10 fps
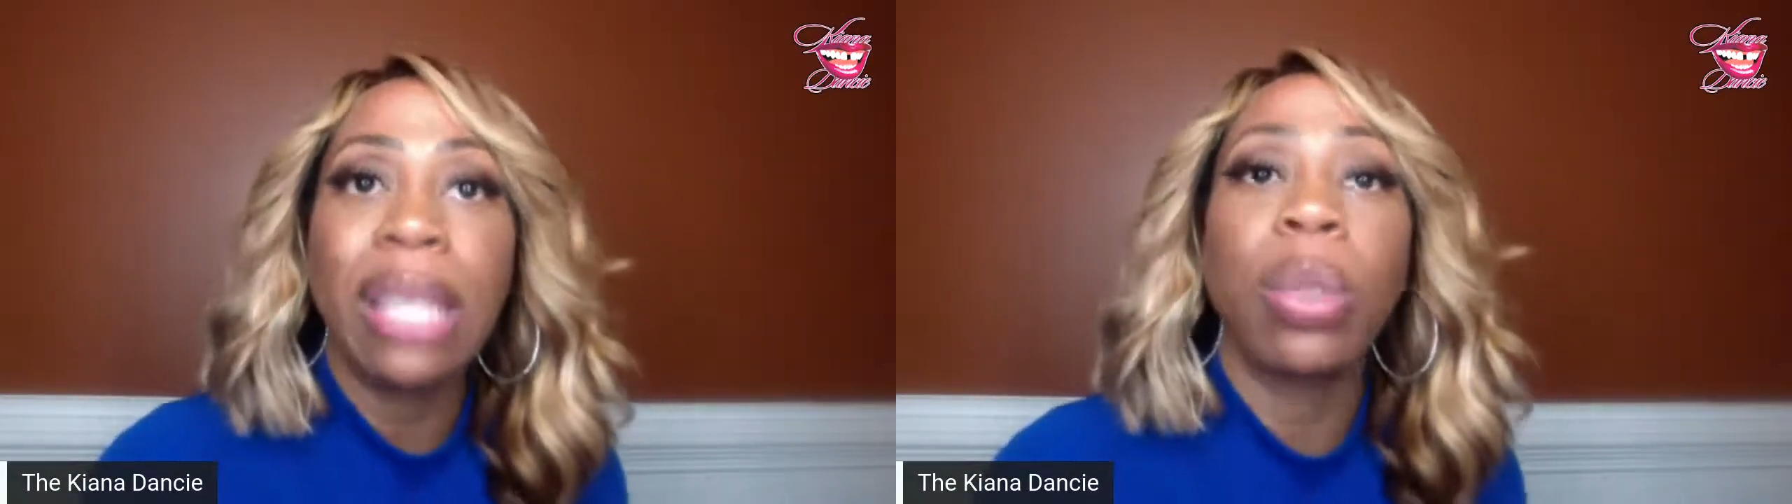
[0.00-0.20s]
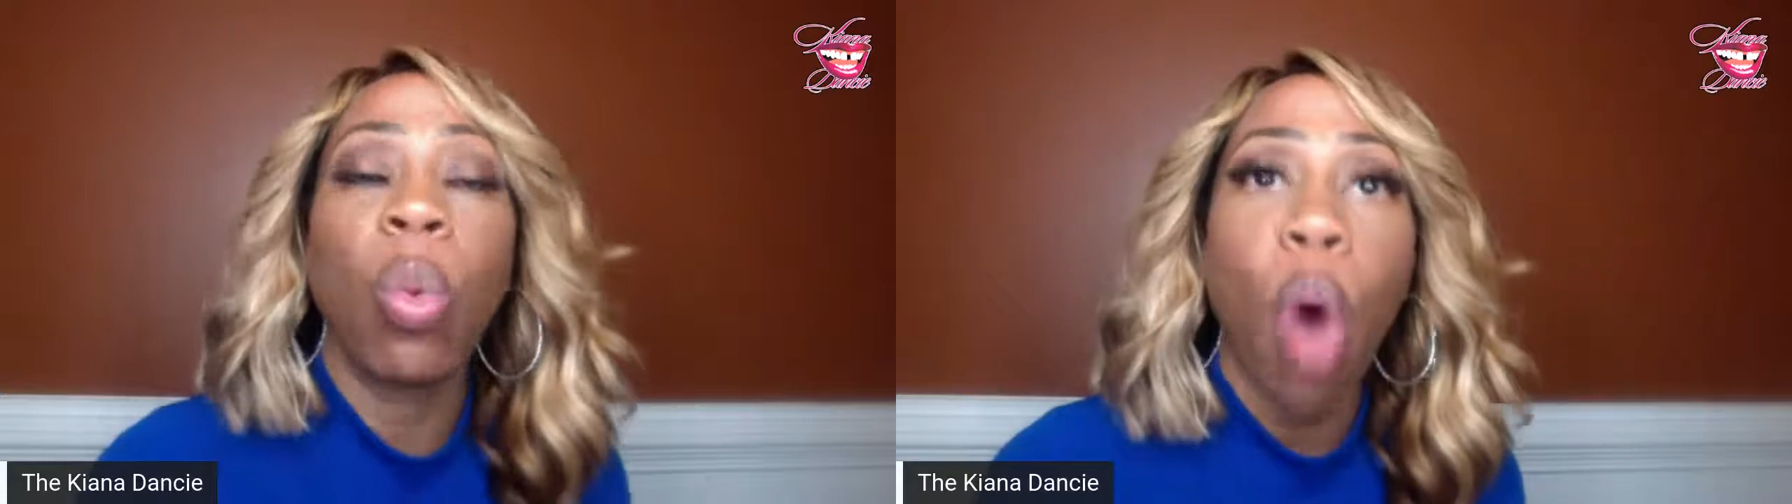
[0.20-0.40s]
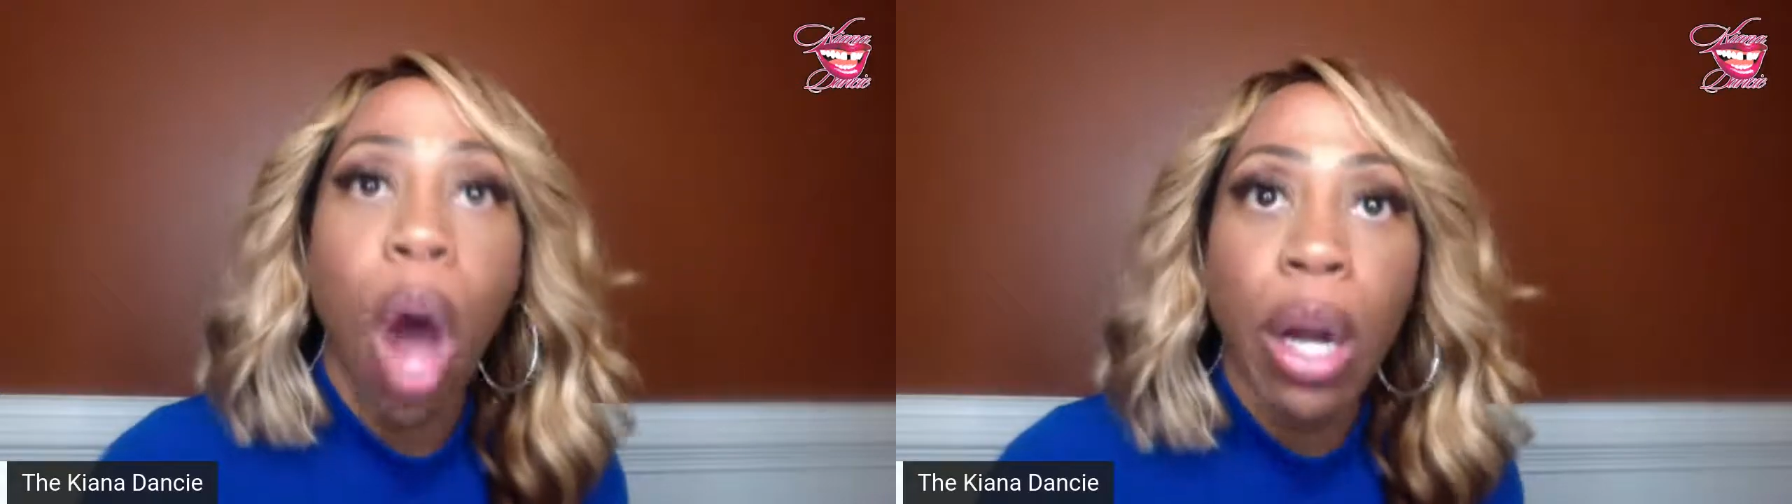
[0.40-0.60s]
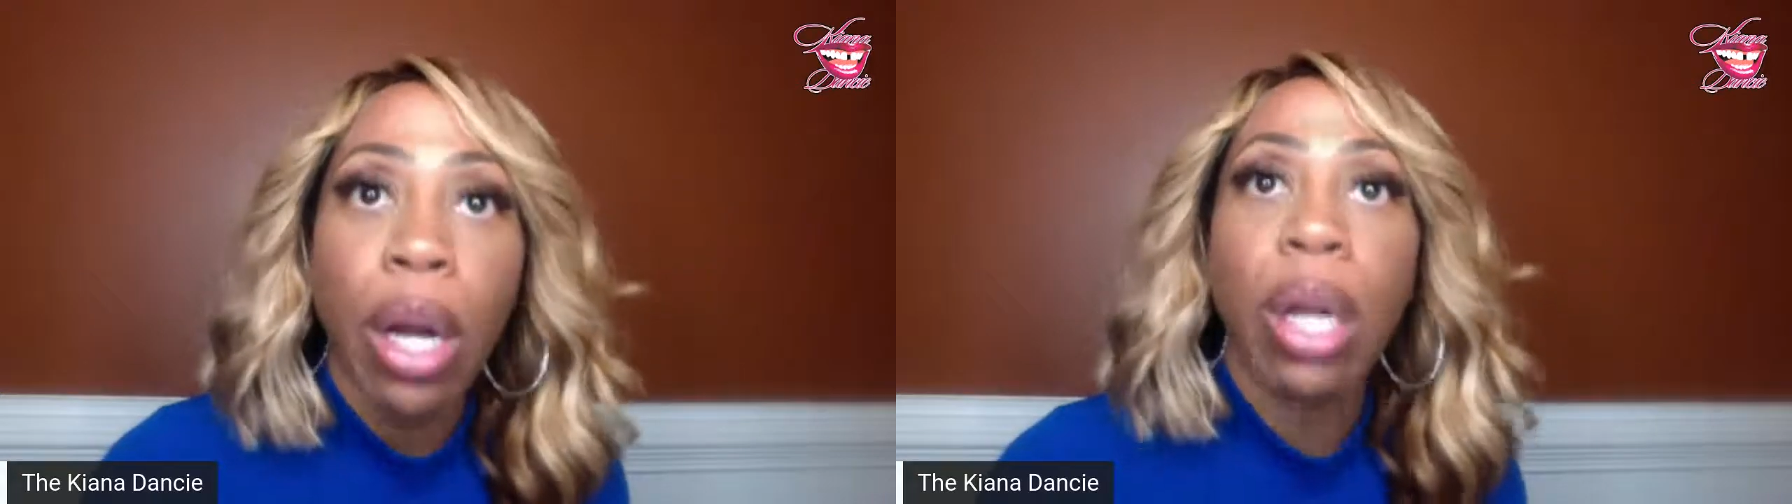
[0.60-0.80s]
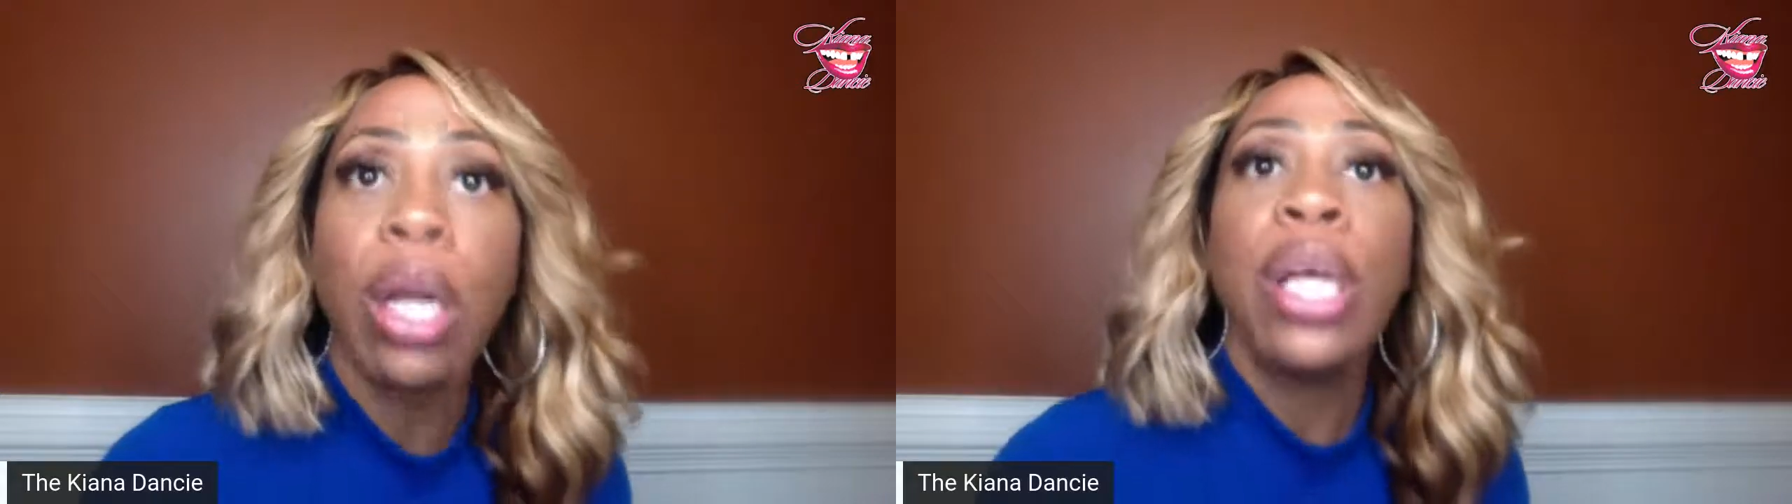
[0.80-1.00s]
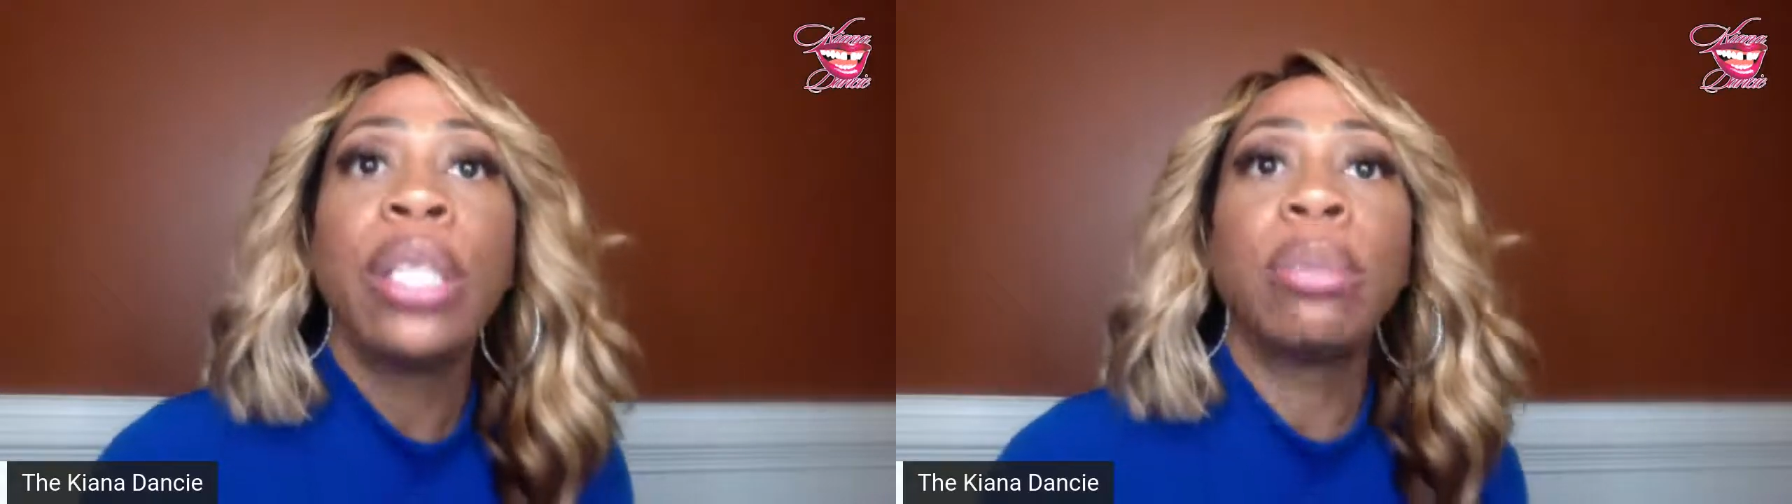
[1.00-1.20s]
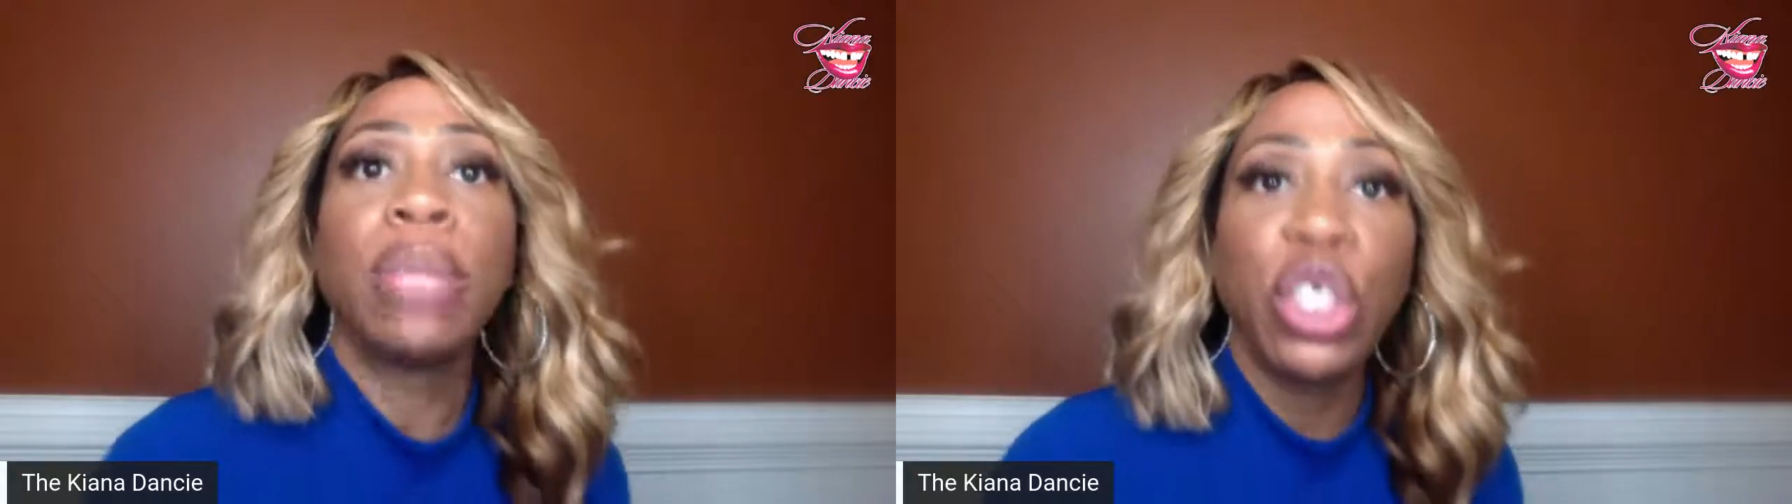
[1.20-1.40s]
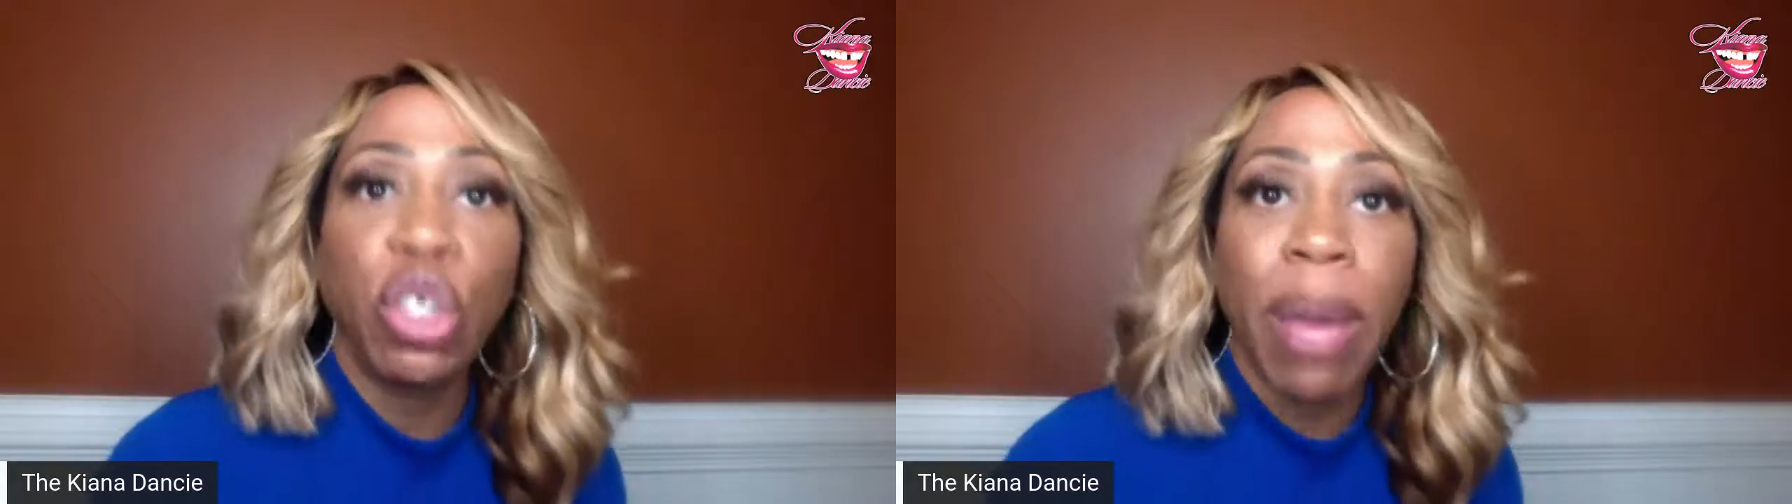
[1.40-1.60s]
Some water, some
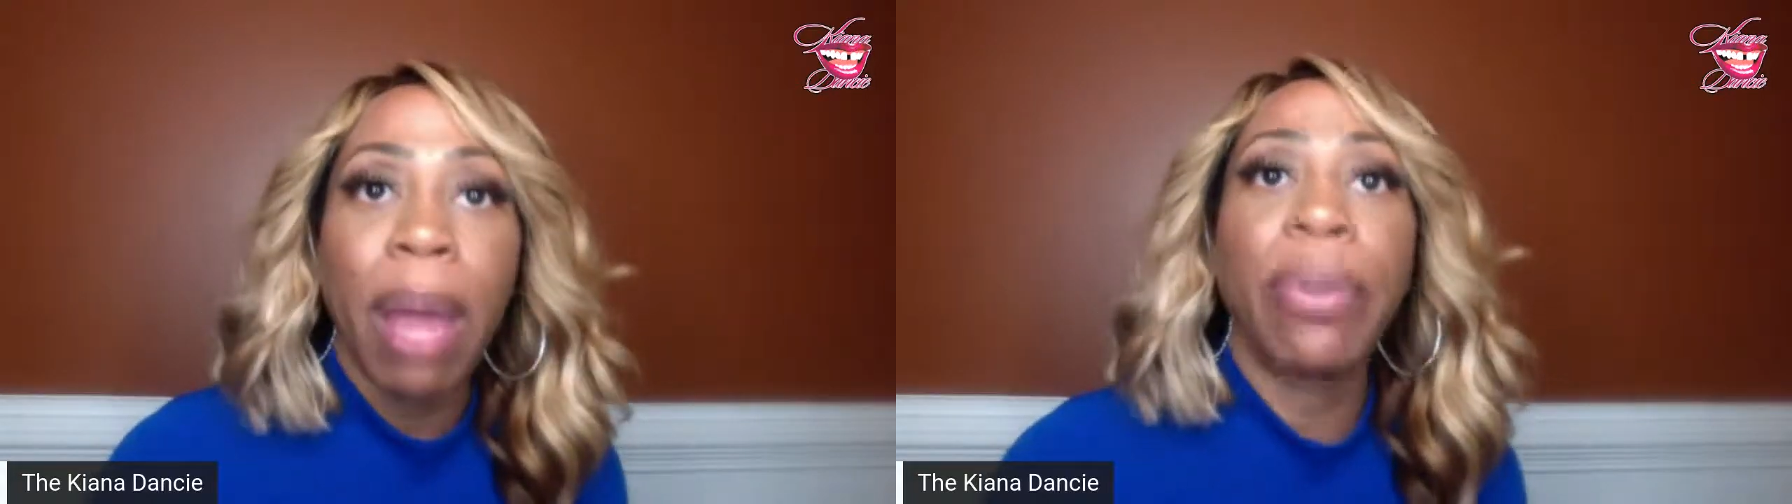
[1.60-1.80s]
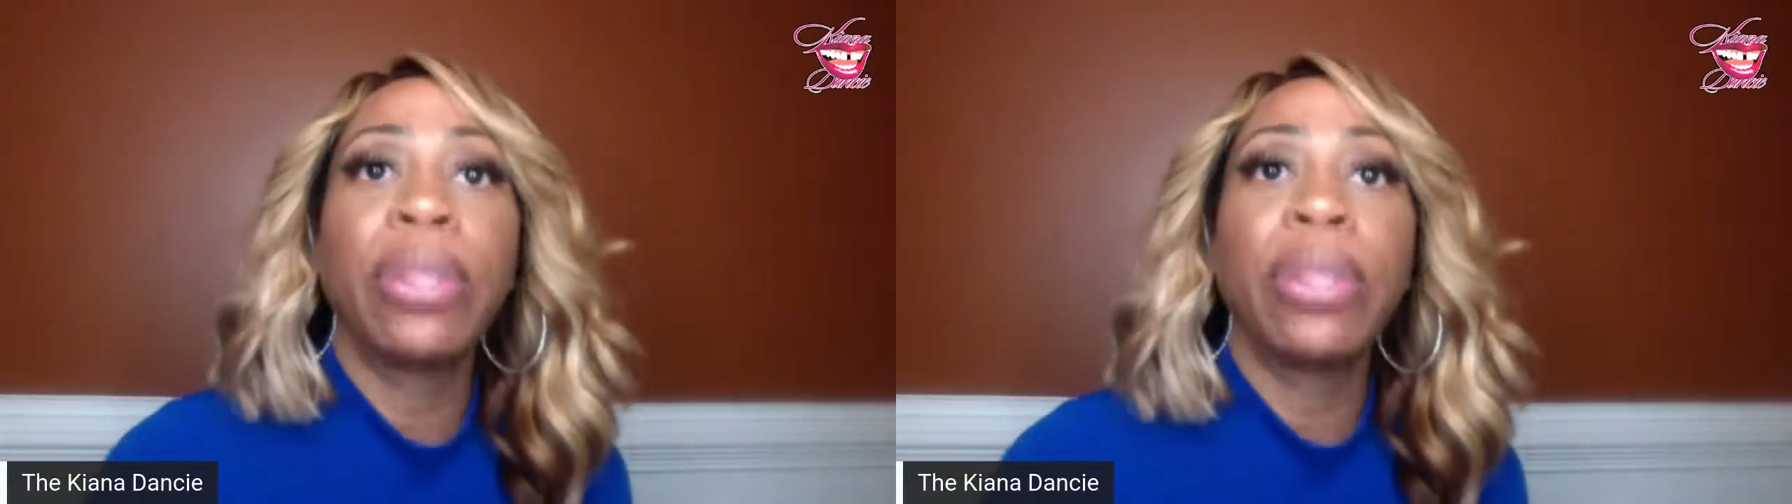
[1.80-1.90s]
tissue paper,